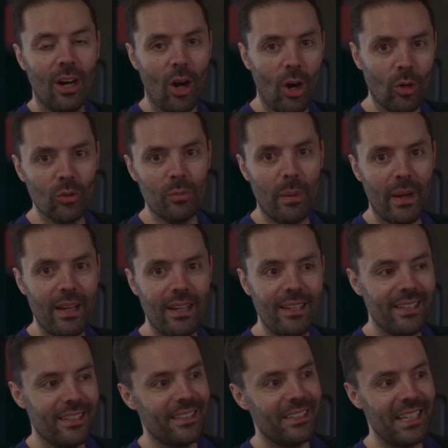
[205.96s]
Old Bay
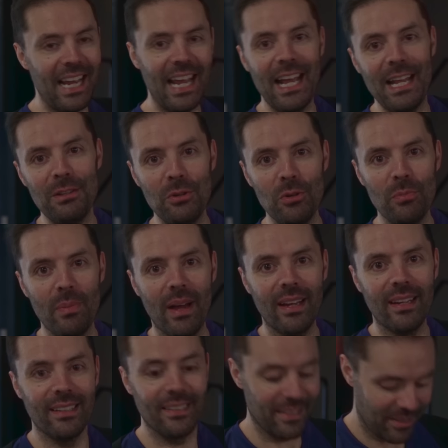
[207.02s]
and New
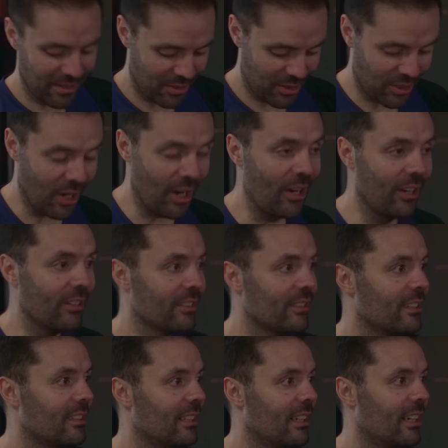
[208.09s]
Bay. So
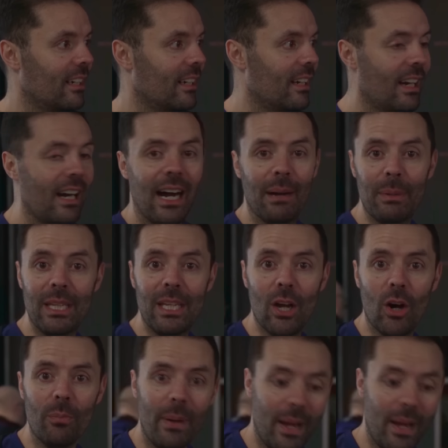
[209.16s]
I'm in the Old